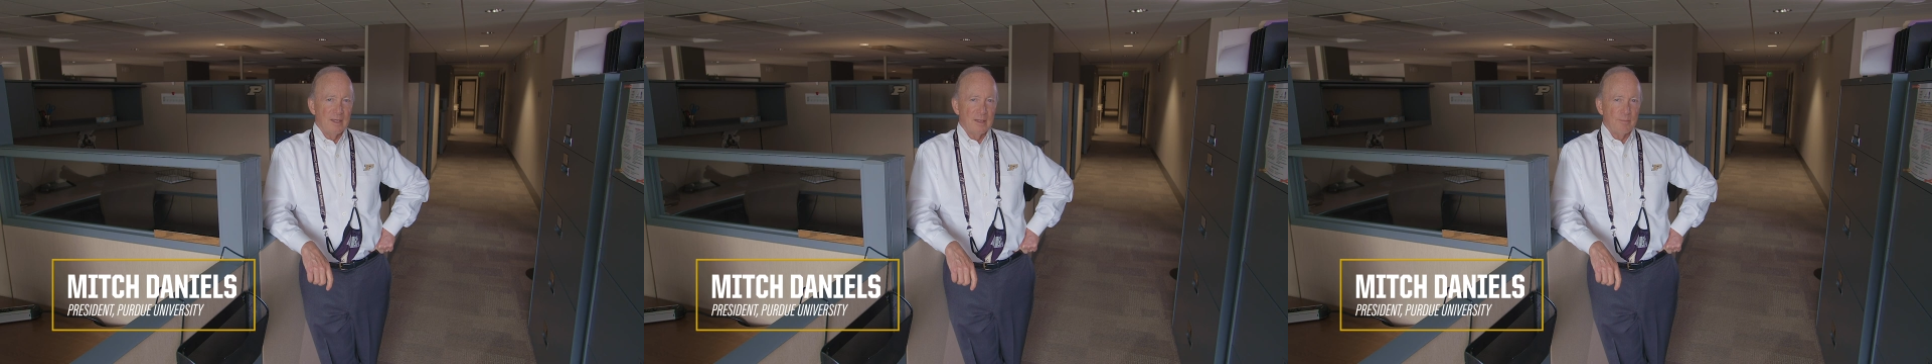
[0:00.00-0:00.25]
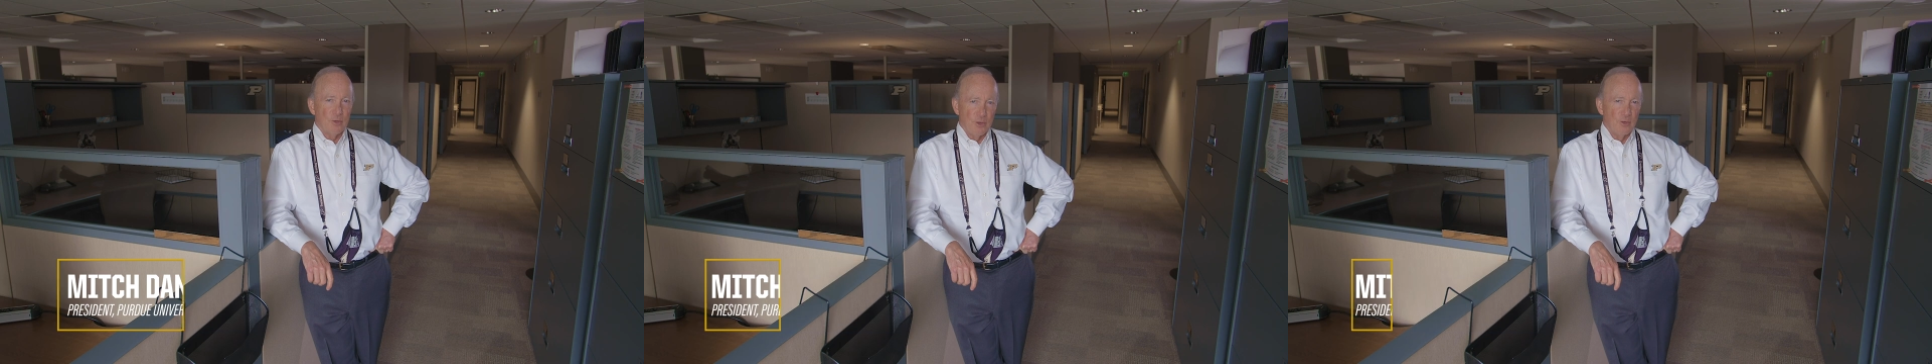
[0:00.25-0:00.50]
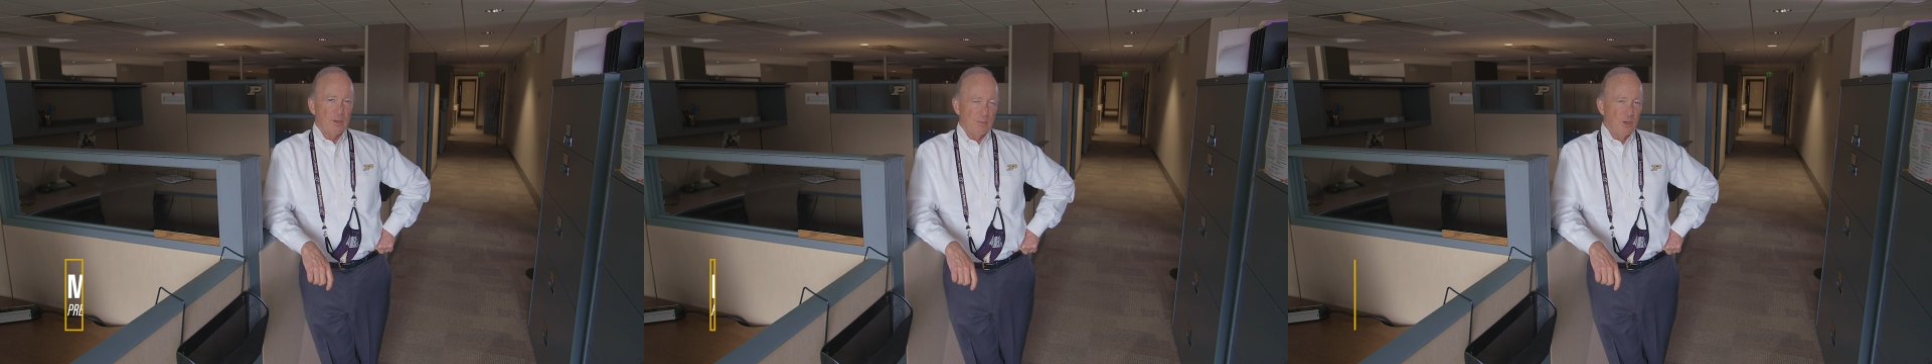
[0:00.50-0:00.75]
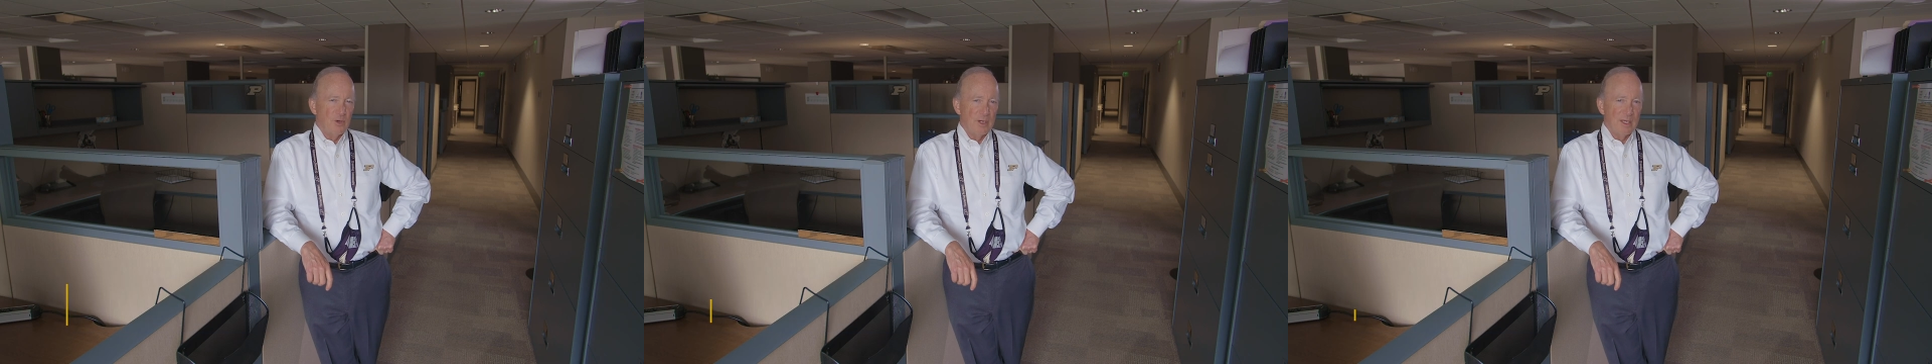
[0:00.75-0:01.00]
the Purdue
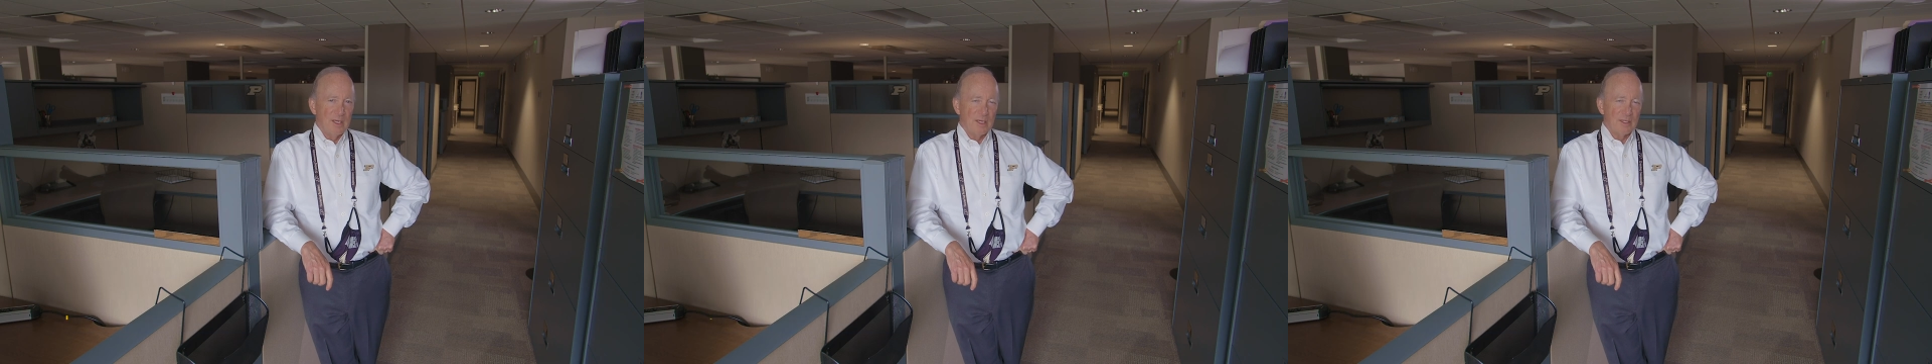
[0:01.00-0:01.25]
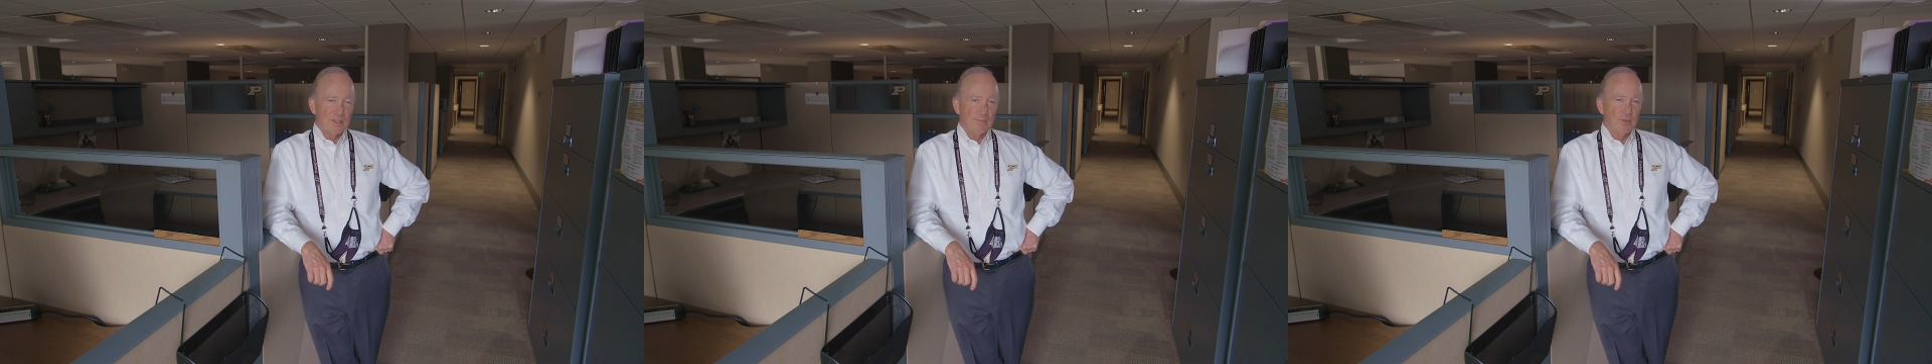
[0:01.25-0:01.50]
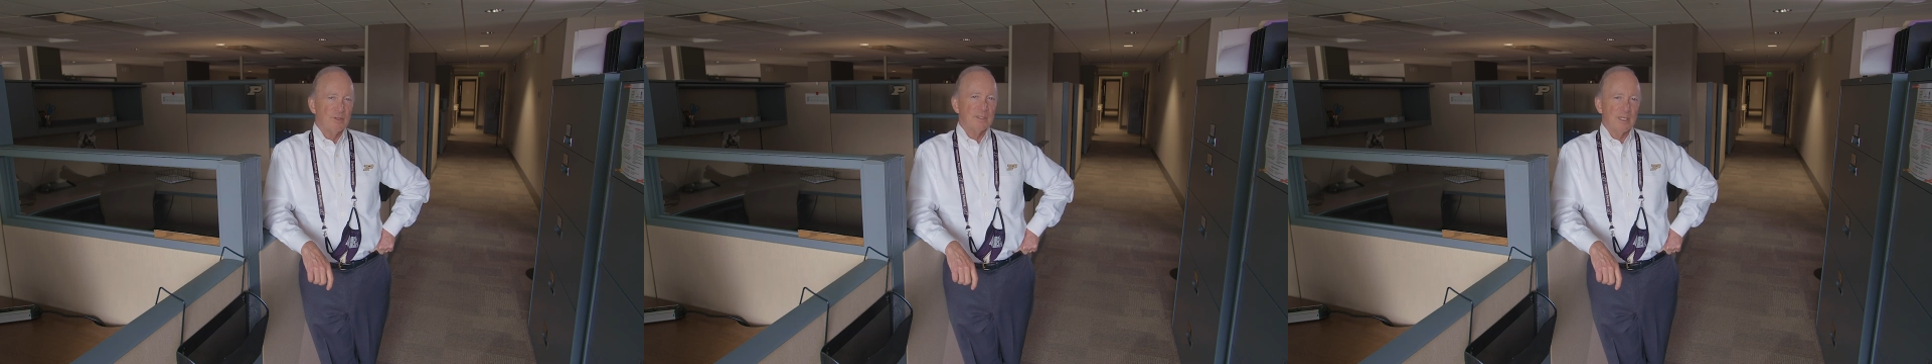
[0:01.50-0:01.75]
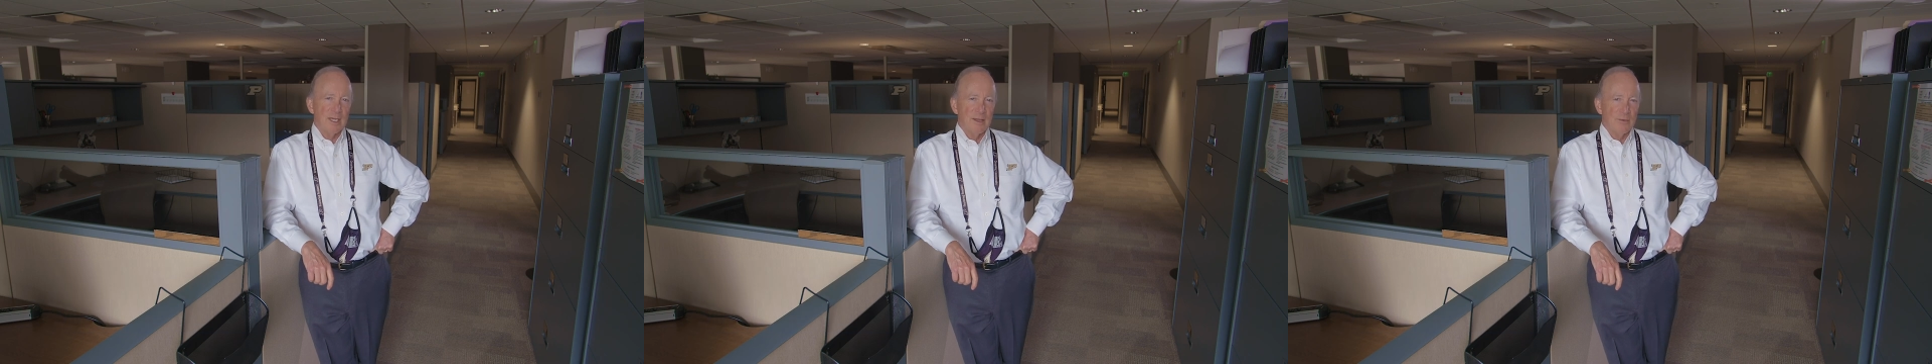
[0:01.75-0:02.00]
community has
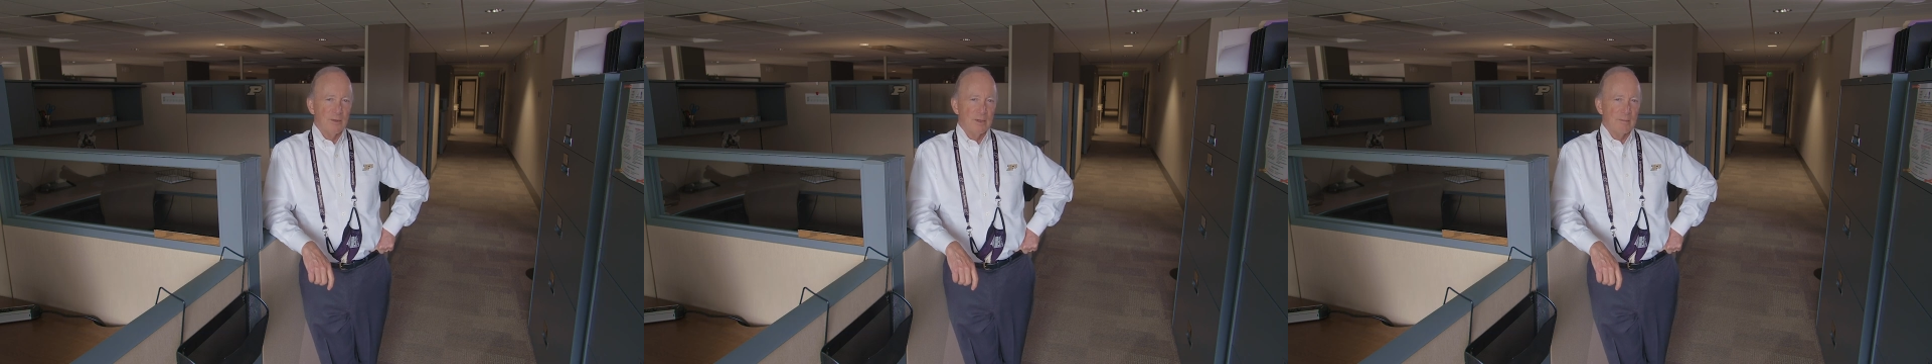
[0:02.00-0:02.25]
pulled together